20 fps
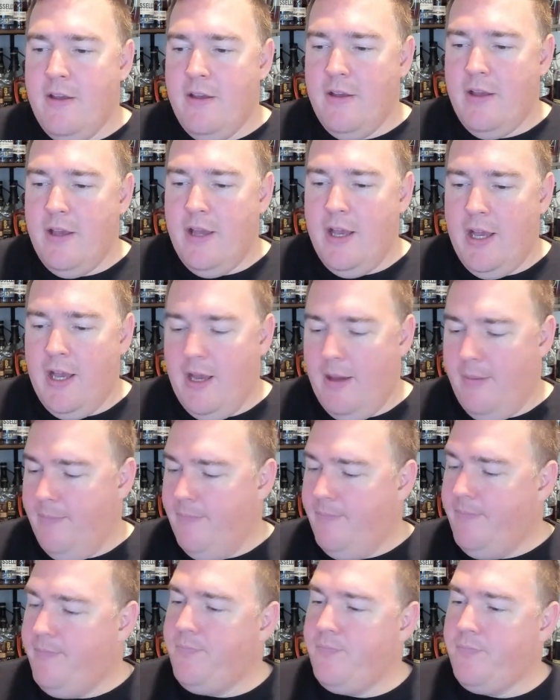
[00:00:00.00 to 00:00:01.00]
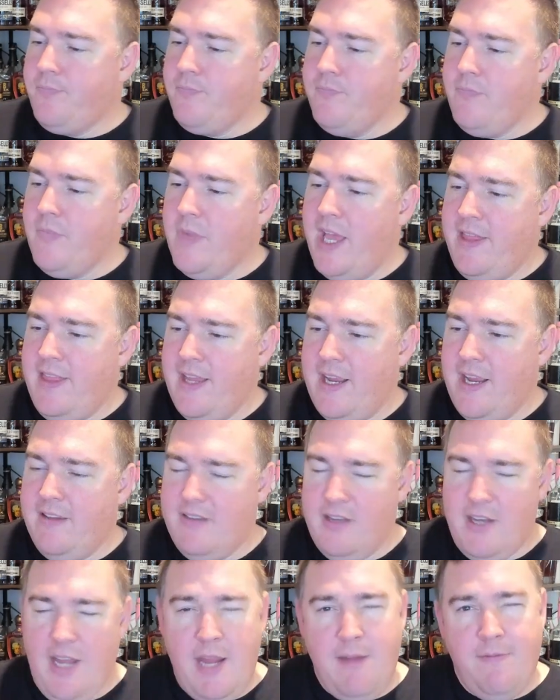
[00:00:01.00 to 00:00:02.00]
I think I
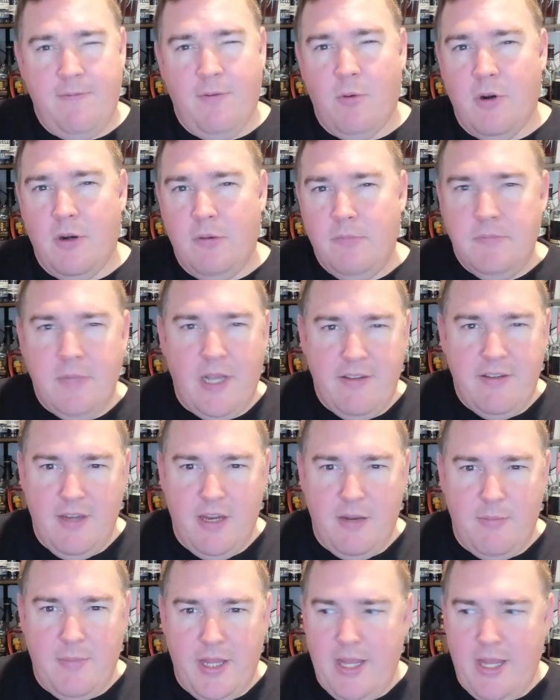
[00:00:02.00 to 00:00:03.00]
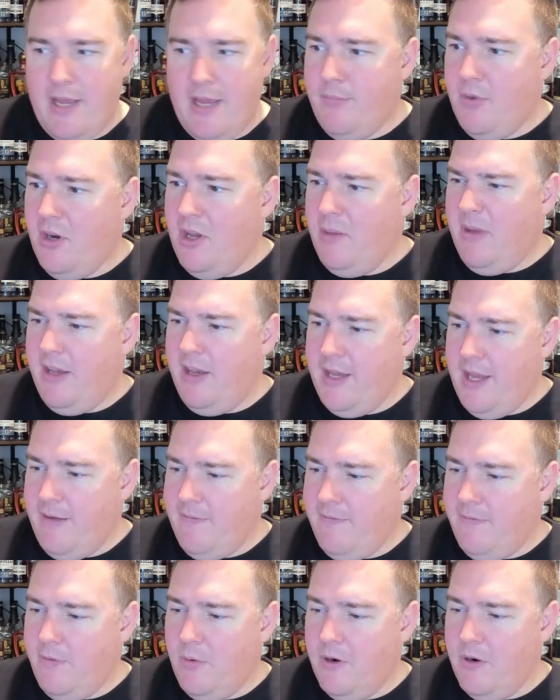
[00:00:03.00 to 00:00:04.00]
said 8.4. I stand by that. Probably about an
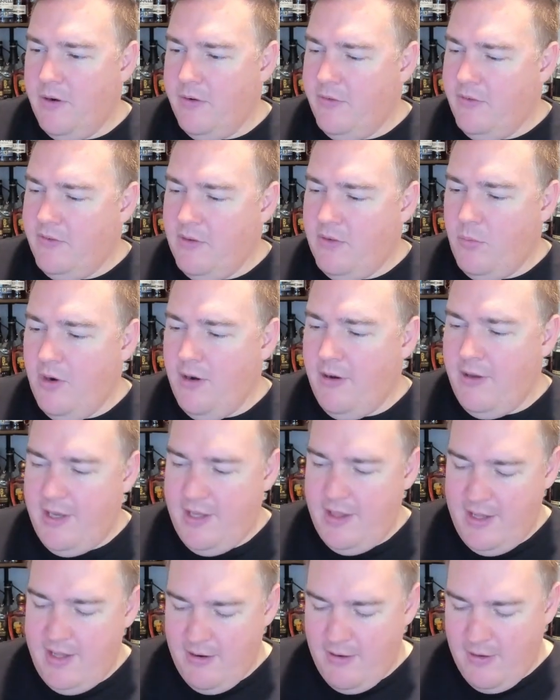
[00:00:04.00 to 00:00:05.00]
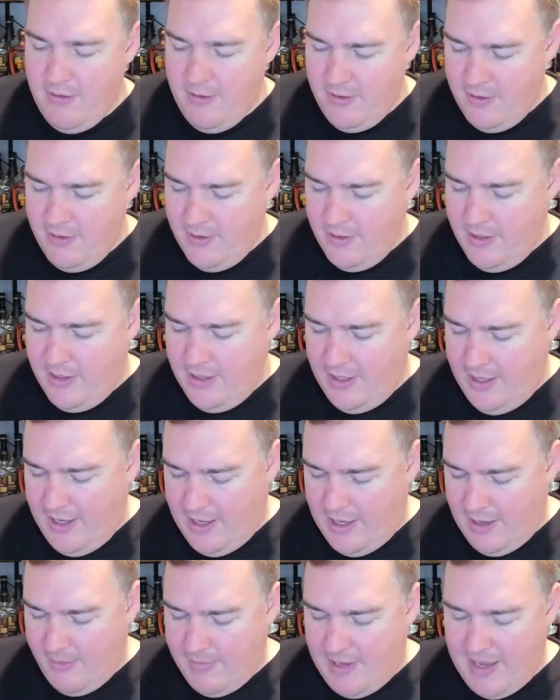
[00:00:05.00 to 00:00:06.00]
8.4, somewhere in there.
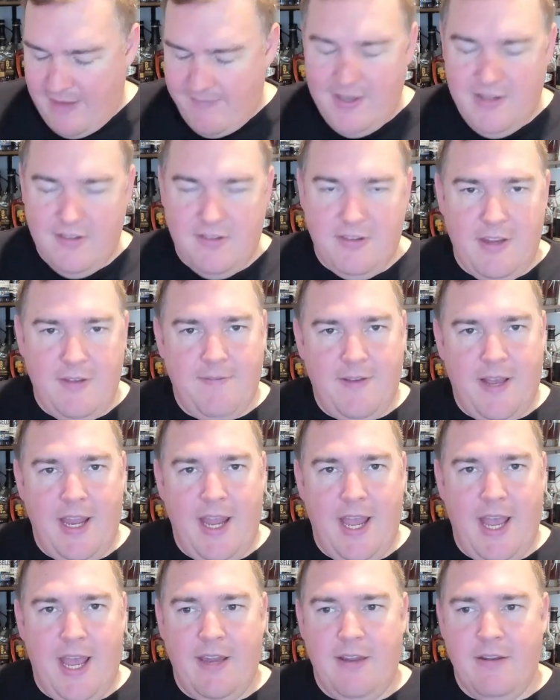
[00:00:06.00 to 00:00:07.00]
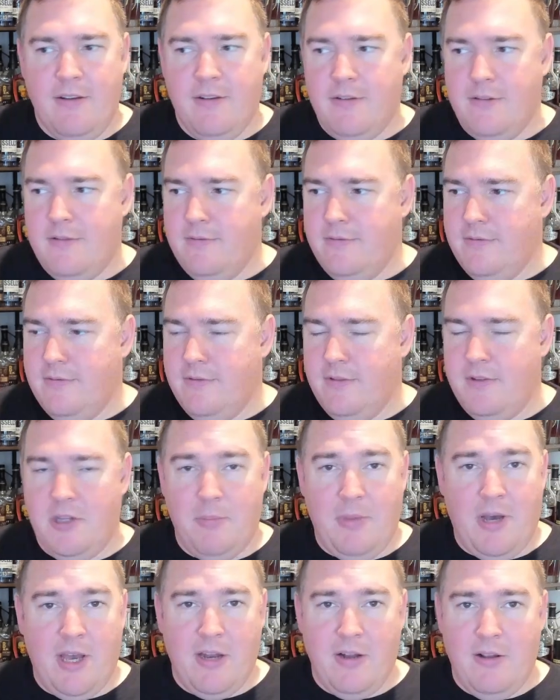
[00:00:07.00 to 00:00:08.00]
Obviously, if I had the
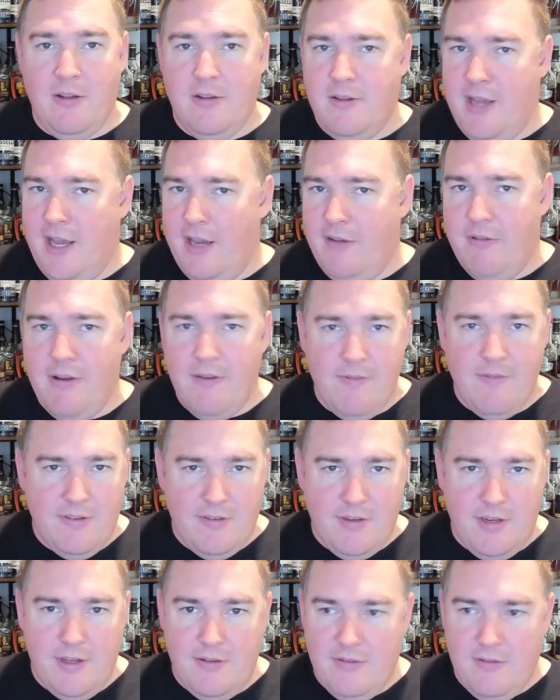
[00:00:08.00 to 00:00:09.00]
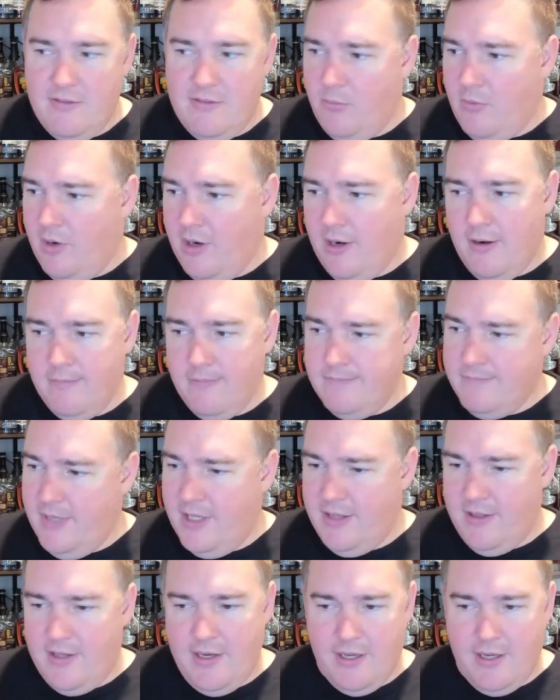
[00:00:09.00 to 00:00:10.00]
bottle, I'd revisit it somewhere in
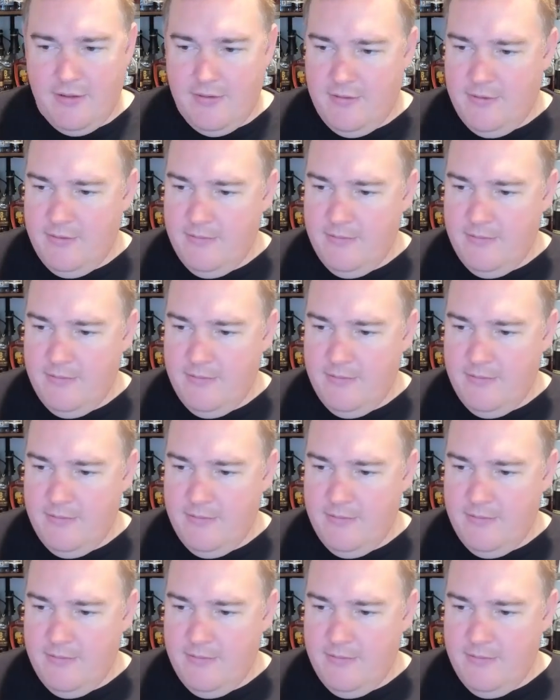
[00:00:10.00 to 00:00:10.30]
the next